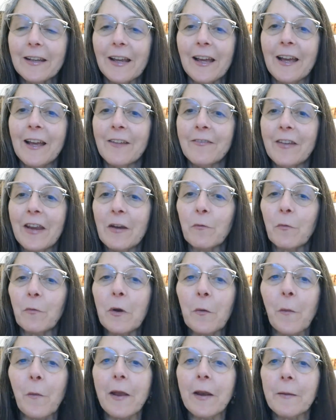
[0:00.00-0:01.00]
I mean, we
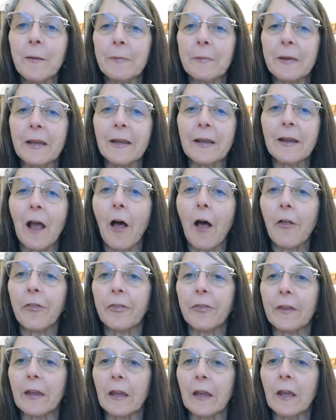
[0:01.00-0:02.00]
want to be
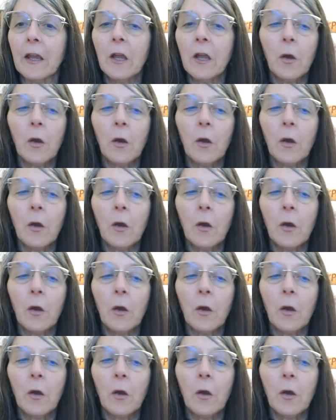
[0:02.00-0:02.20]
healthy.